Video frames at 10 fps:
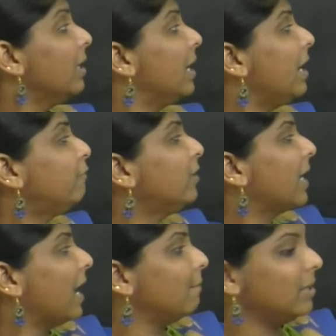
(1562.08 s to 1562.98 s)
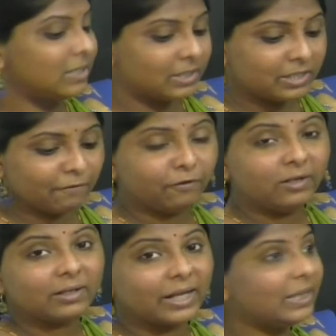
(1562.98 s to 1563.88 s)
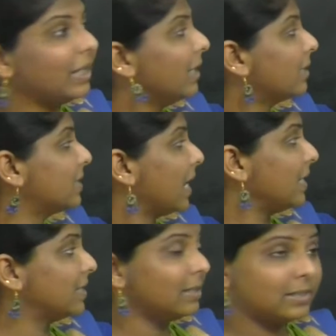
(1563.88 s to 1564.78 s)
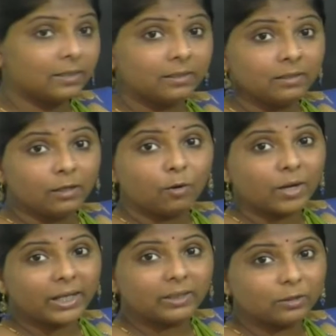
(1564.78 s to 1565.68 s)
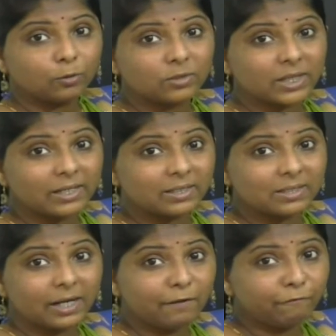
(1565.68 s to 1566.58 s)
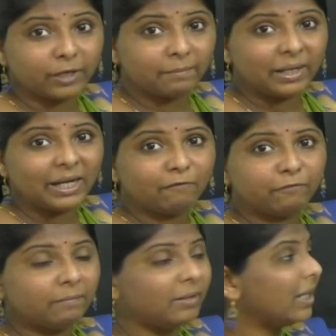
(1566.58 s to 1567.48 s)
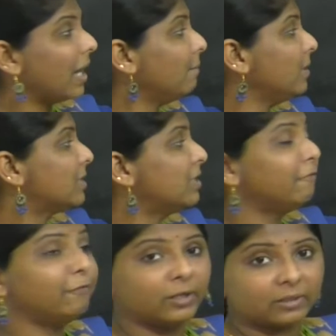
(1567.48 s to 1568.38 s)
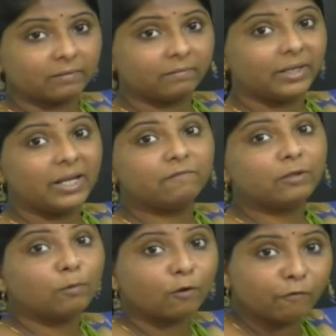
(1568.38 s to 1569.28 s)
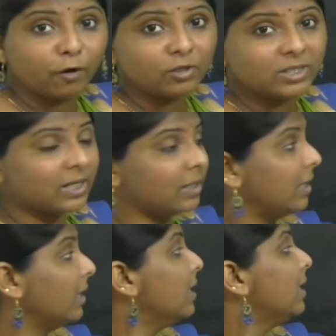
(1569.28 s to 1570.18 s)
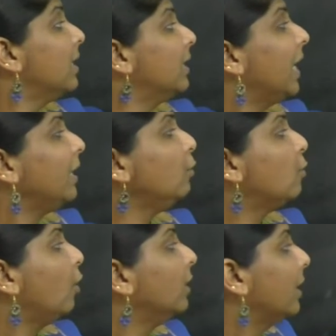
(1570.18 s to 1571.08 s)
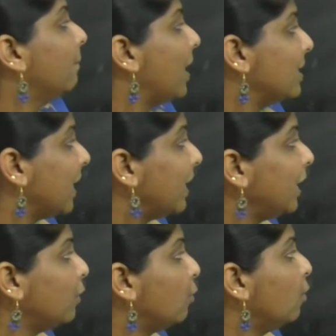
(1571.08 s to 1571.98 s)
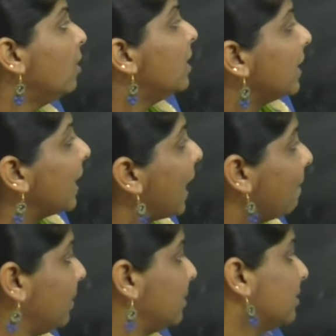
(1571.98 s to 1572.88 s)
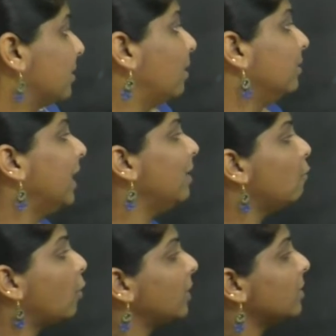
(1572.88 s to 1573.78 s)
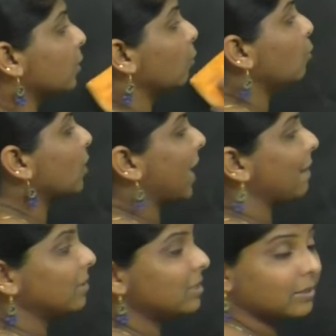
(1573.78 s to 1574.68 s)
If the gametes differ in their sizes, okay, the two sizes are different, male and female gametes differ even morphologically, then you call them as heterogametes. Then what is oogamous?